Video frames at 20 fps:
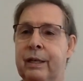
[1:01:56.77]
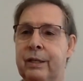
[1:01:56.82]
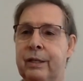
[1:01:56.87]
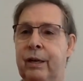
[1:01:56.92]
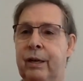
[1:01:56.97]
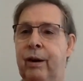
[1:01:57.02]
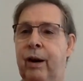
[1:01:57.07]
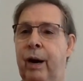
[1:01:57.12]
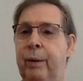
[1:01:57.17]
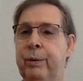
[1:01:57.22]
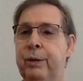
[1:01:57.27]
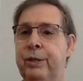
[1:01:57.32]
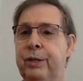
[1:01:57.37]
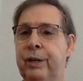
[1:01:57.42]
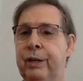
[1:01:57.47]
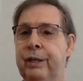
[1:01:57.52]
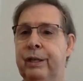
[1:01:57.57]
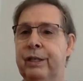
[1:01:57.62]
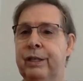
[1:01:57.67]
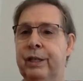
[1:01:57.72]
So I would
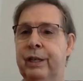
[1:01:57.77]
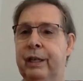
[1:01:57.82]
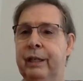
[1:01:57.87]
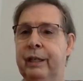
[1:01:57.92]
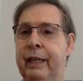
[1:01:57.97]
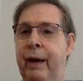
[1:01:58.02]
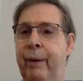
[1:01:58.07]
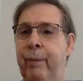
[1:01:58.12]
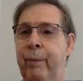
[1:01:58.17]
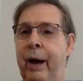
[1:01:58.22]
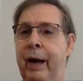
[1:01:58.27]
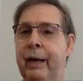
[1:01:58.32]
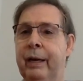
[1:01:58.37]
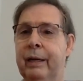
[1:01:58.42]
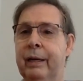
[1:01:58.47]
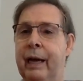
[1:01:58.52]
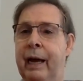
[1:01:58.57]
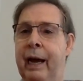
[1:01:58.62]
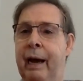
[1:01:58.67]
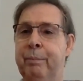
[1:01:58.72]
certainly see it that
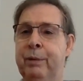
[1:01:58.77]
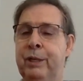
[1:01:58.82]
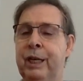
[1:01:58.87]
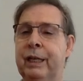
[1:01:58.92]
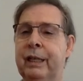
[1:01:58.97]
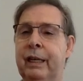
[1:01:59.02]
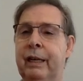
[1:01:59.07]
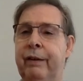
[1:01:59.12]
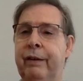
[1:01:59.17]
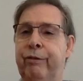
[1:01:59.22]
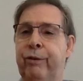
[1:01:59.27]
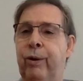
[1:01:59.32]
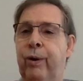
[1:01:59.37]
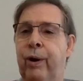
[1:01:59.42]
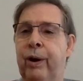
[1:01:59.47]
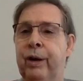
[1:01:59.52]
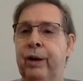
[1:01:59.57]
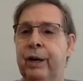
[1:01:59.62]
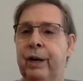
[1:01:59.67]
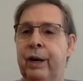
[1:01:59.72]
way, particularly
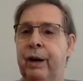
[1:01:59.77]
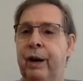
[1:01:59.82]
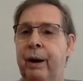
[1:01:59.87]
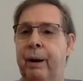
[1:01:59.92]
for